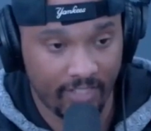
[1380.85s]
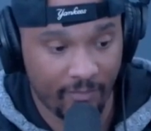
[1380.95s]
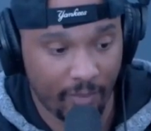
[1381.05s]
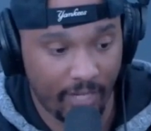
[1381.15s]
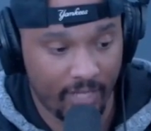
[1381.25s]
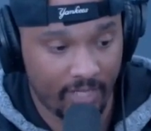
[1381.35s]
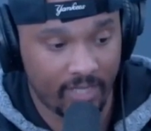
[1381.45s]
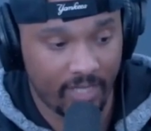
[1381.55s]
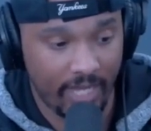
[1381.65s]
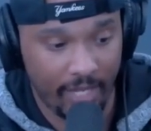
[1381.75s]
of Prey
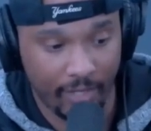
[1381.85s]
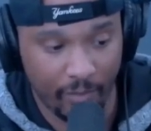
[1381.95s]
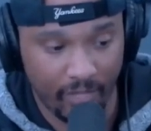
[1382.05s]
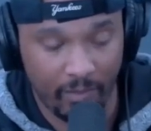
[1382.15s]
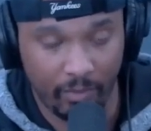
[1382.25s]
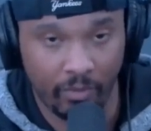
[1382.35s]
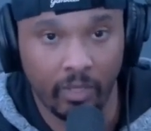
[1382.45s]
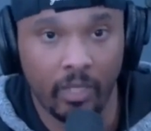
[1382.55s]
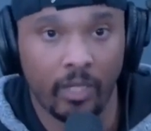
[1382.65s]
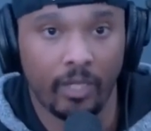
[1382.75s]
doesn't hinder people
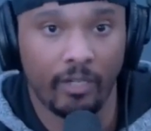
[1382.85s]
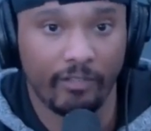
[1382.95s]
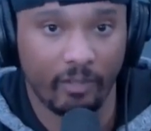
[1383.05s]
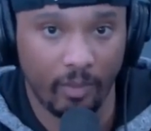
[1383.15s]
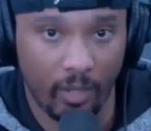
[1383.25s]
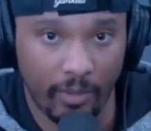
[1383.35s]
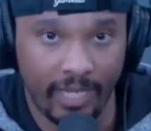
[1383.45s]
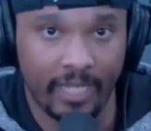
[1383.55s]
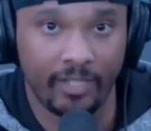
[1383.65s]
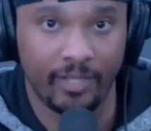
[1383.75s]
from
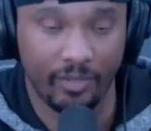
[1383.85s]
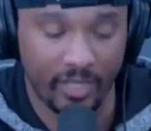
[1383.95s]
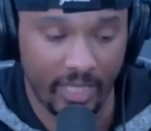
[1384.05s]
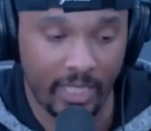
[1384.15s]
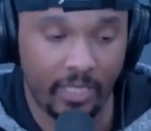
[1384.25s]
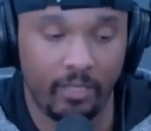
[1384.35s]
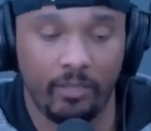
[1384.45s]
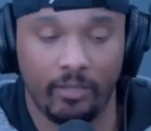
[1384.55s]
going in to see